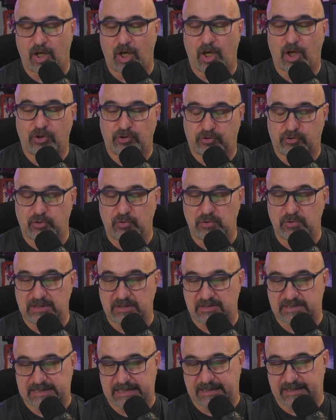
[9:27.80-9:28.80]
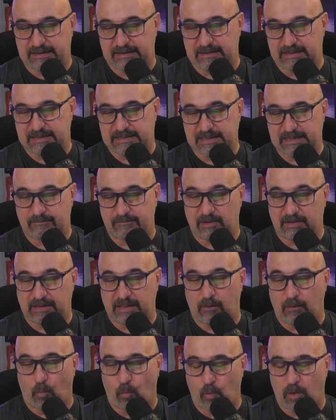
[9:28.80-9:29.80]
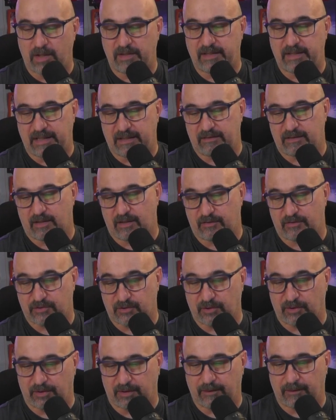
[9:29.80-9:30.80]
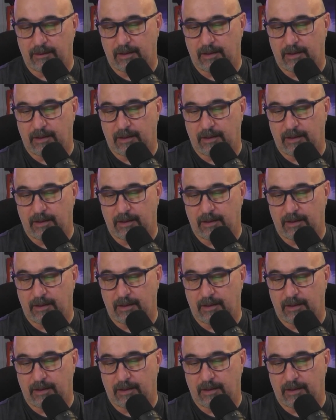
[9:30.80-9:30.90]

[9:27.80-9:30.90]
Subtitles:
2 in their second in December, and then 1 in their third.